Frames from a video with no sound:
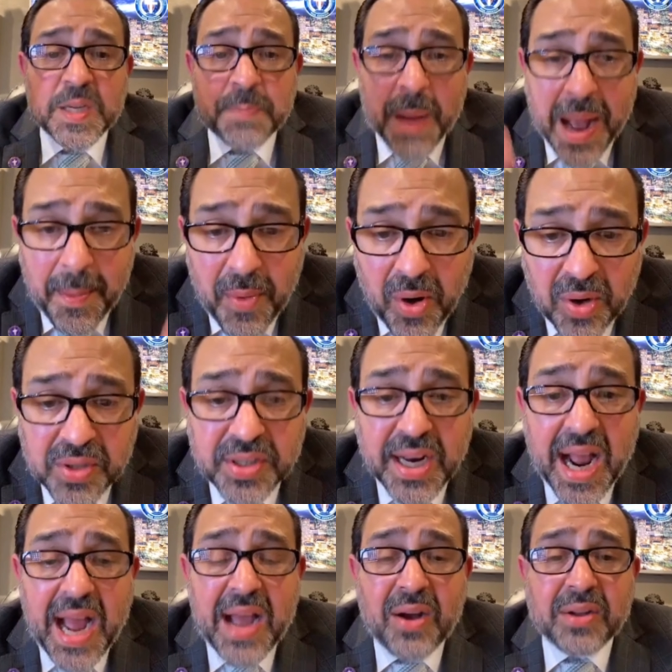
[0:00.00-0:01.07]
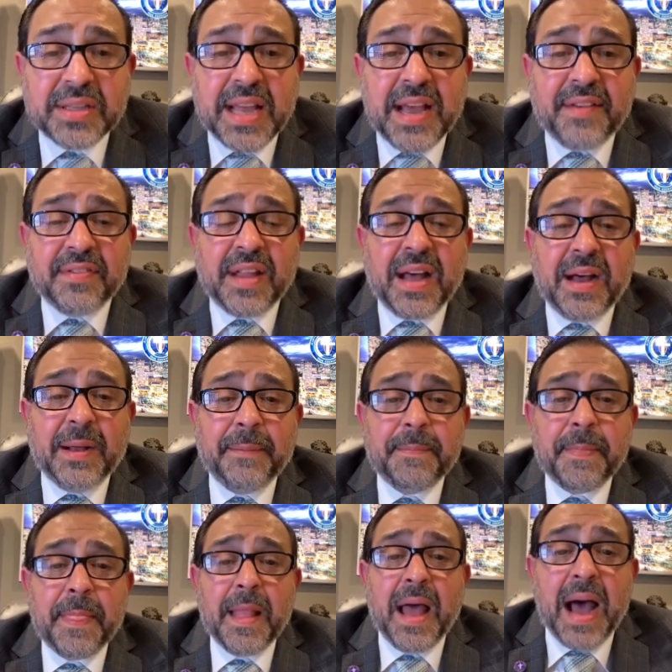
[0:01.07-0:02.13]
azbamugo trayo devla.
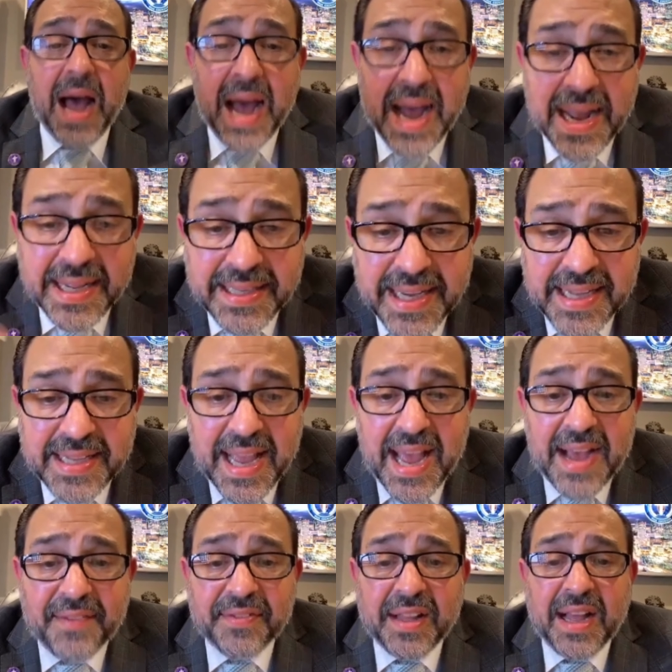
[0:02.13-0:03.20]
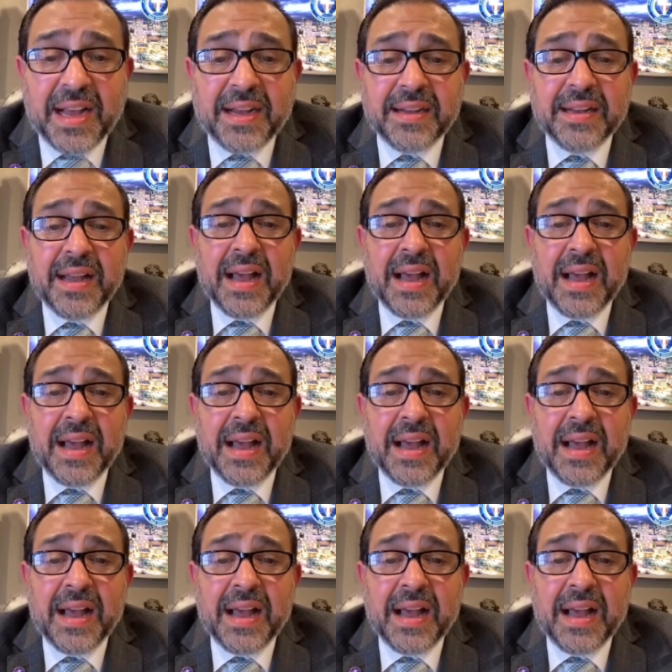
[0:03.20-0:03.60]
Haydi devla.